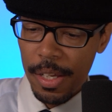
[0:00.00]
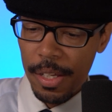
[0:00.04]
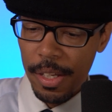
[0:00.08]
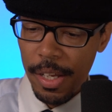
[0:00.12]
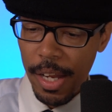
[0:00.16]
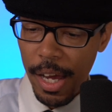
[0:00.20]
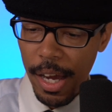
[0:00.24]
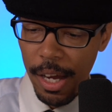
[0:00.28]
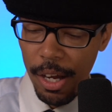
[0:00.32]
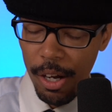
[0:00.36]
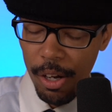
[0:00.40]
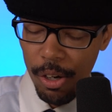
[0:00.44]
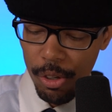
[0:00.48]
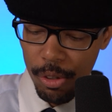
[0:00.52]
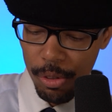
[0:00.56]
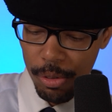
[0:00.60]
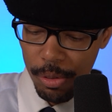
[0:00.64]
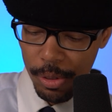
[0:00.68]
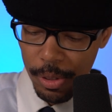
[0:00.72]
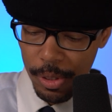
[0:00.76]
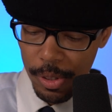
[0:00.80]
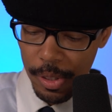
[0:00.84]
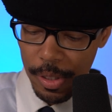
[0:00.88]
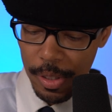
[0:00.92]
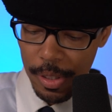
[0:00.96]
Now,
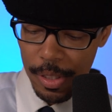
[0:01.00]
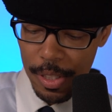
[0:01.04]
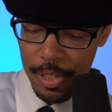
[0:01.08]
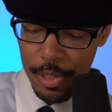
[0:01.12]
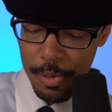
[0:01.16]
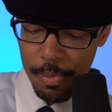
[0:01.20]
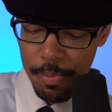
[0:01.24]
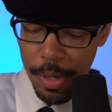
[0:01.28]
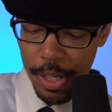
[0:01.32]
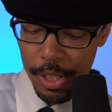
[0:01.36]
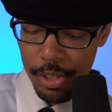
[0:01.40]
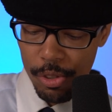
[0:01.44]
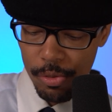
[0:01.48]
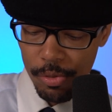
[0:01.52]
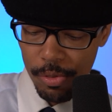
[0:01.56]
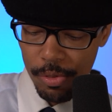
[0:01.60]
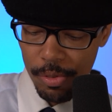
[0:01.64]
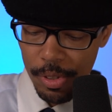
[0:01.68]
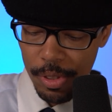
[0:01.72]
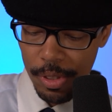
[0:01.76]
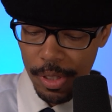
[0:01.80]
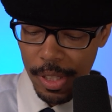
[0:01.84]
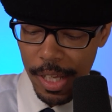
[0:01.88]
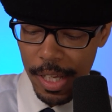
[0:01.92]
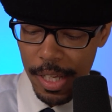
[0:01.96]
the special
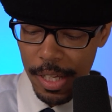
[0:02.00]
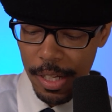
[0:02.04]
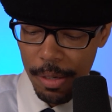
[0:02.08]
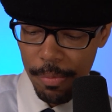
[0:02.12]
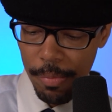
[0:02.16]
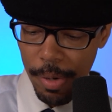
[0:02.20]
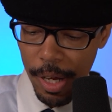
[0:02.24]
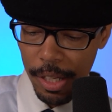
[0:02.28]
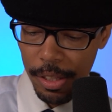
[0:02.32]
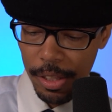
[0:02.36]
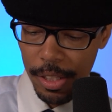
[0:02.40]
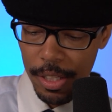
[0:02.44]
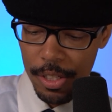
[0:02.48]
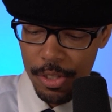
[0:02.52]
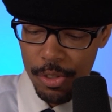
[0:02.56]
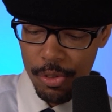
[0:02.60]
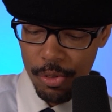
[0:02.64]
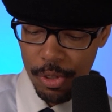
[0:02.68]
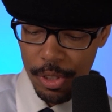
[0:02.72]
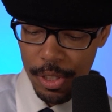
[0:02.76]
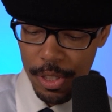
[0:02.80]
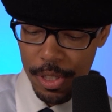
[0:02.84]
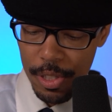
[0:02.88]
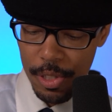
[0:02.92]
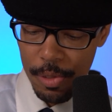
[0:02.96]
thing about this,
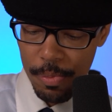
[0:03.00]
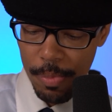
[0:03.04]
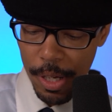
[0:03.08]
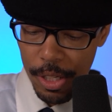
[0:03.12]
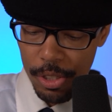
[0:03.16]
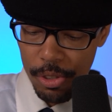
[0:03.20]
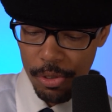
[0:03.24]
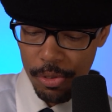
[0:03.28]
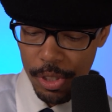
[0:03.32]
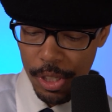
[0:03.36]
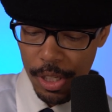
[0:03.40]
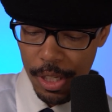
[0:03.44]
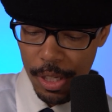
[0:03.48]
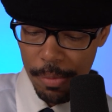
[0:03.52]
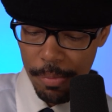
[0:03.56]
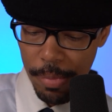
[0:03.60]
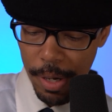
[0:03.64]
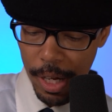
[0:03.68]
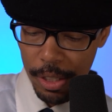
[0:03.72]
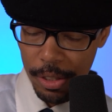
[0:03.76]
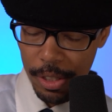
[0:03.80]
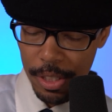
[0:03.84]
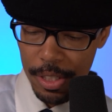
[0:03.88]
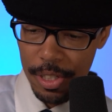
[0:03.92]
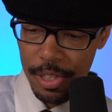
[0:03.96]
or the specialty
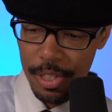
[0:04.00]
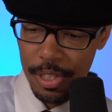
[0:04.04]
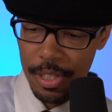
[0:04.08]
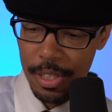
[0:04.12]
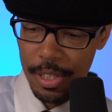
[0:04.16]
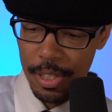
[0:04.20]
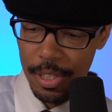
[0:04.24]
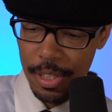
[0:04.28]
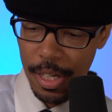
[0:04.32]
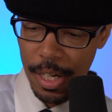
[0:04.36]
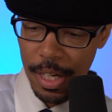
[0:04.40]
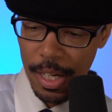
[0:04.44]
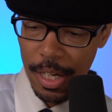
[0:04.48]
about this, is